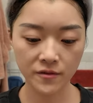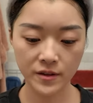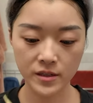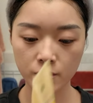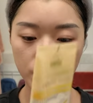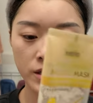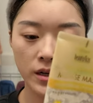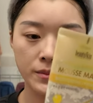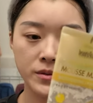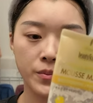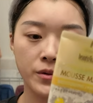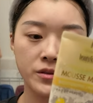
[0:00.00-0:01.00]
This one, I'm
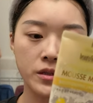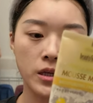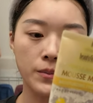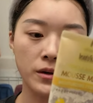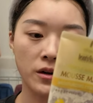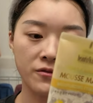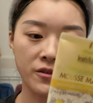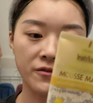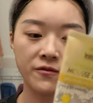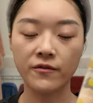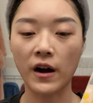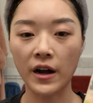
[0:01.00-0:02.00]
supposed to keep it on for
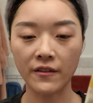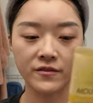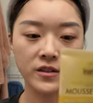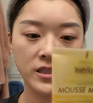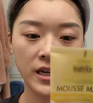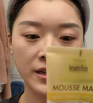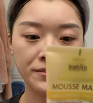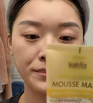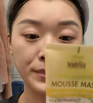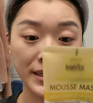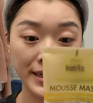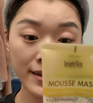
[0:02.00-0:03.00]
5 to
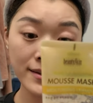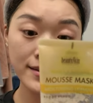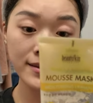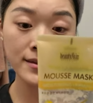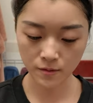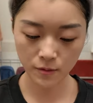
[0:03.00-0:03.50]
10 minutes.